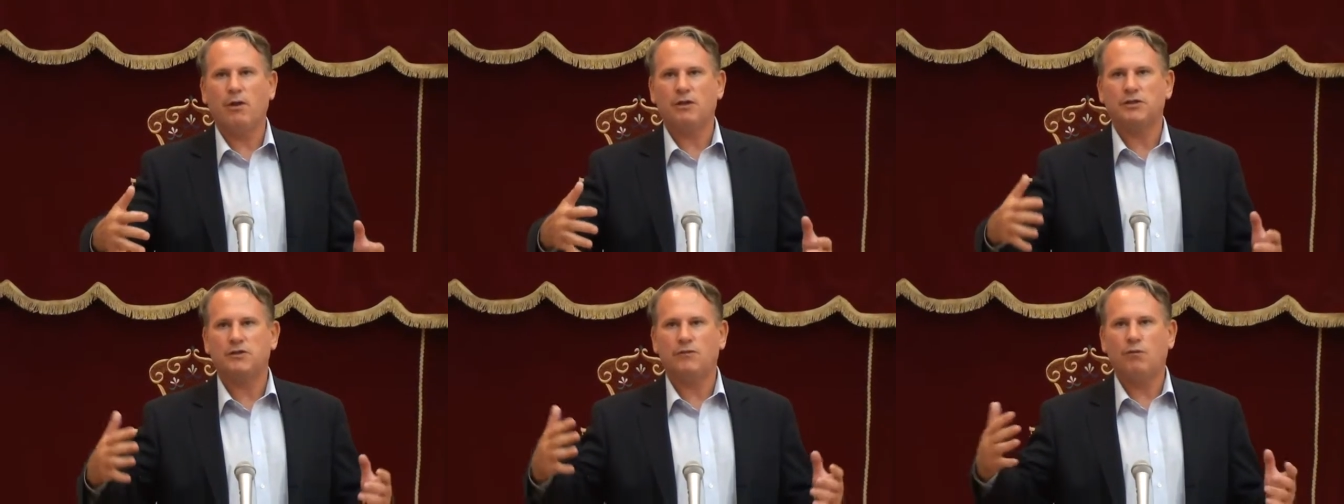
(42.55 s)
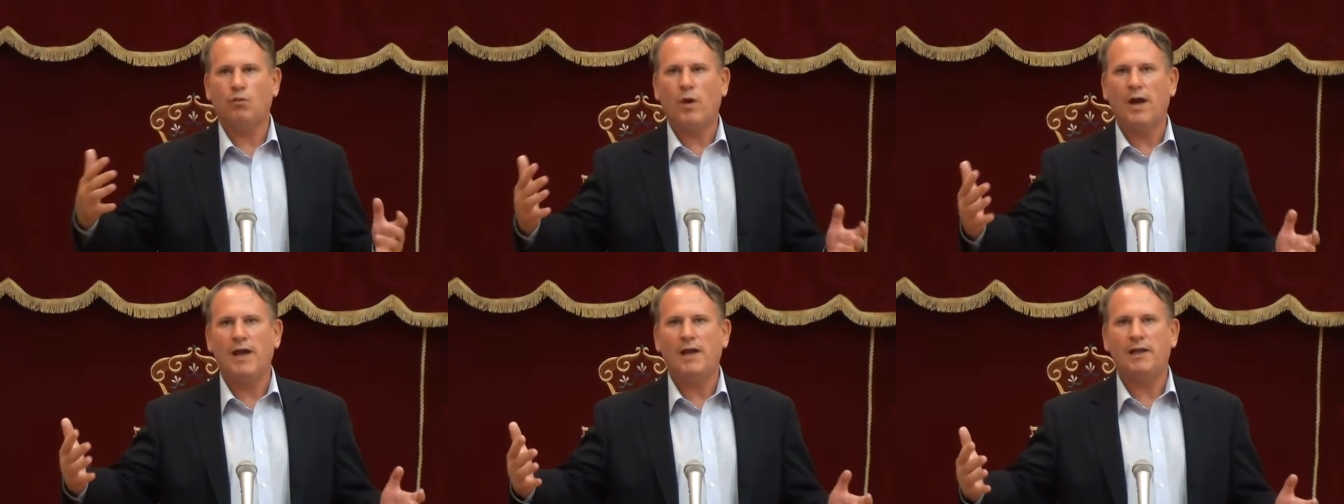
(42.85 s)
lots
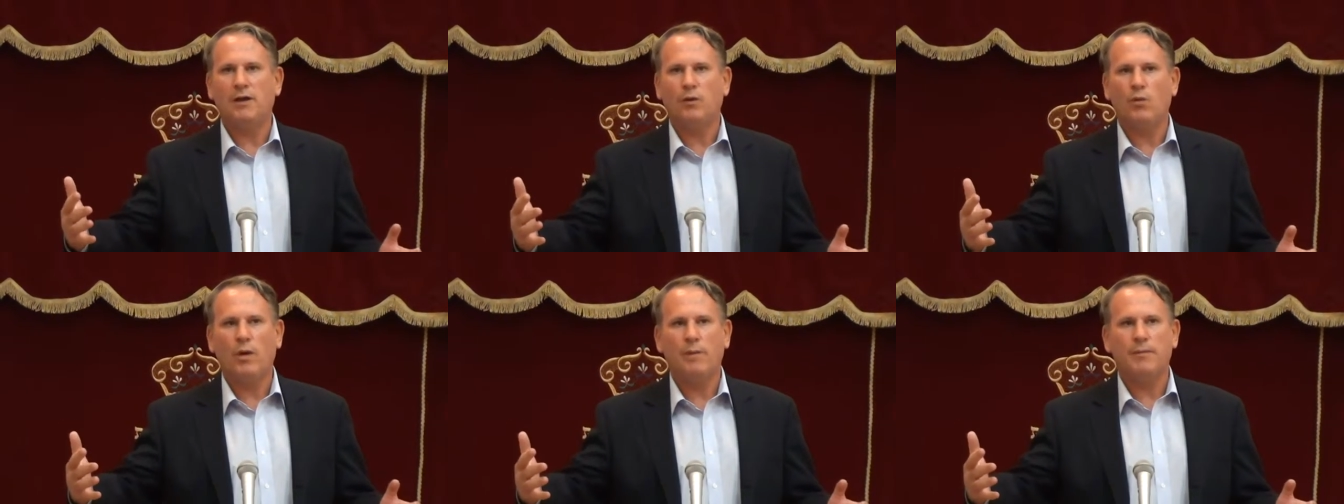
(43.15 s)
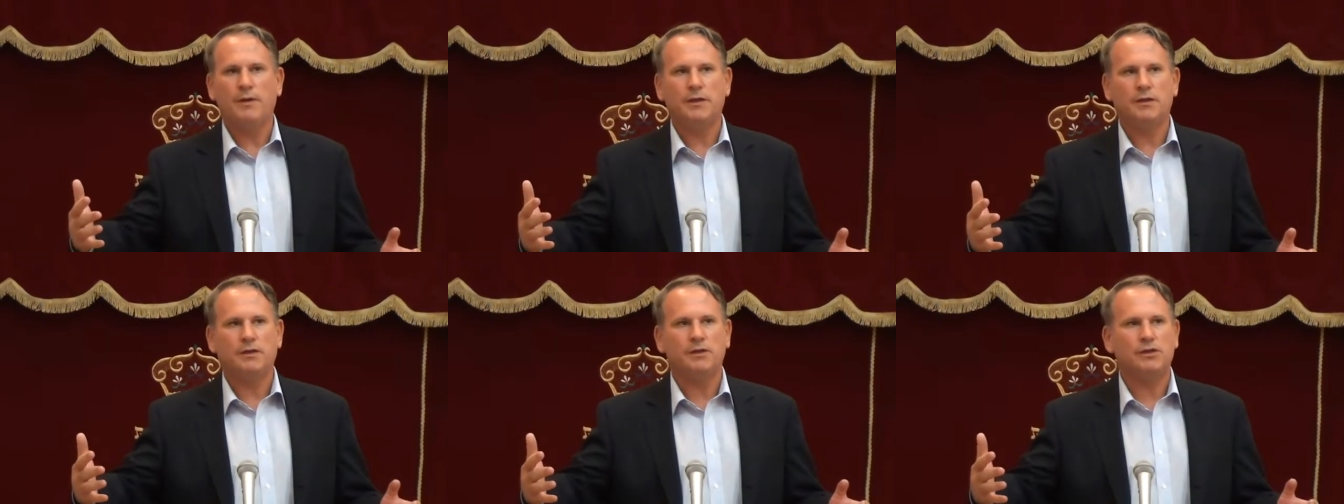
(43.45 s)
of wailing
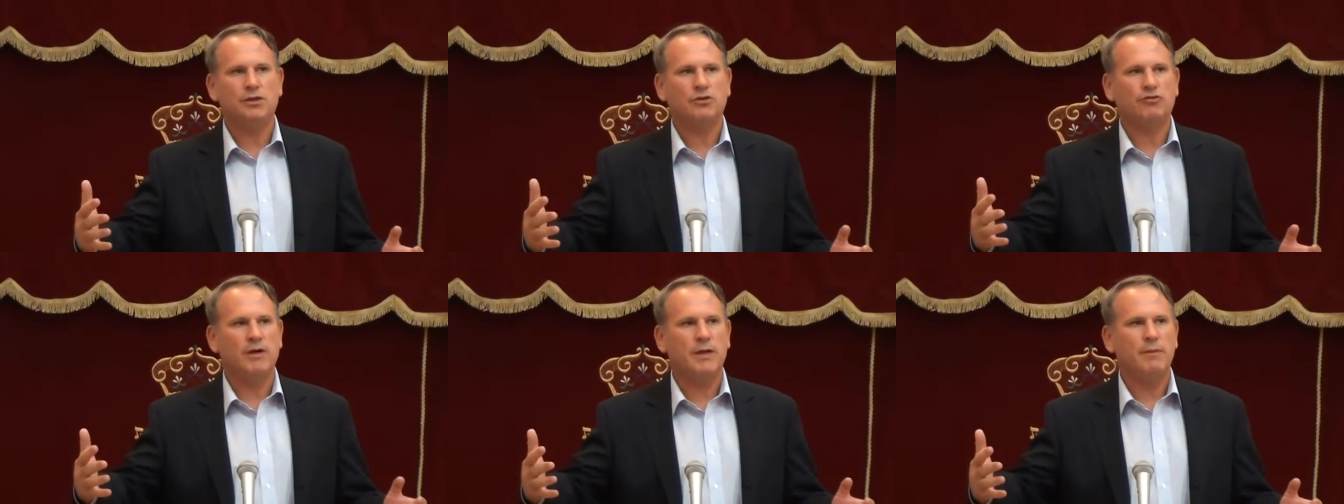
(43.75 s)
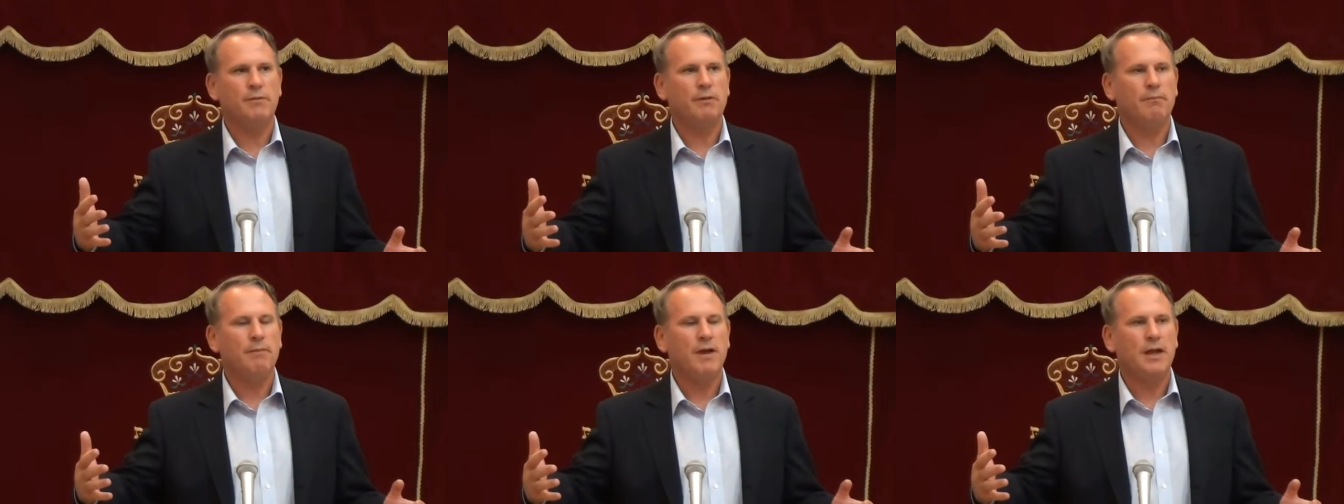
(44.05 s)
women and
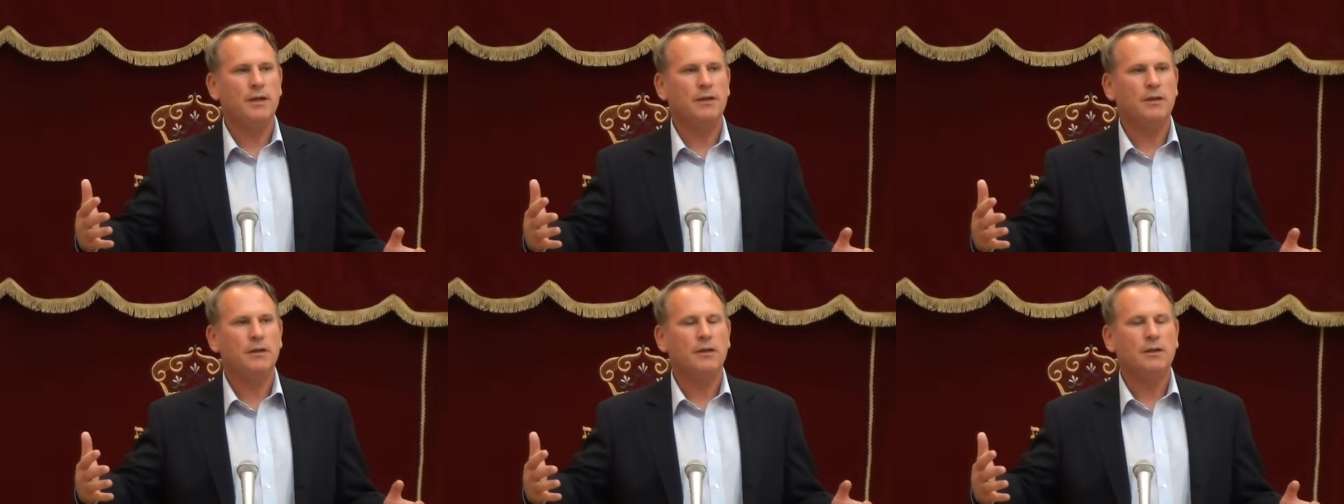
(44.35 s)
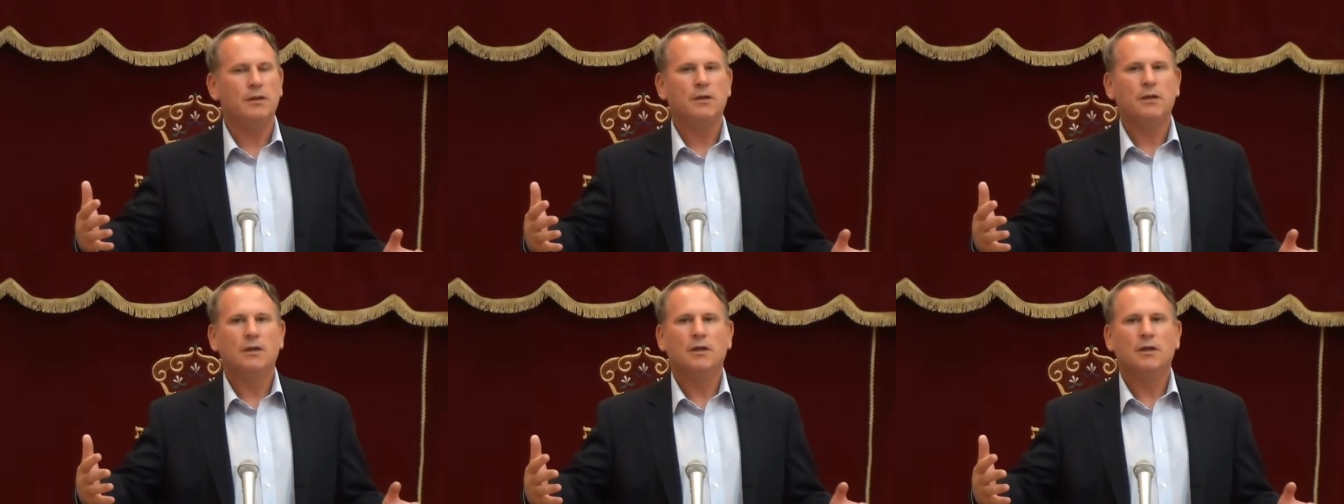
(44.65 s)
screaming men,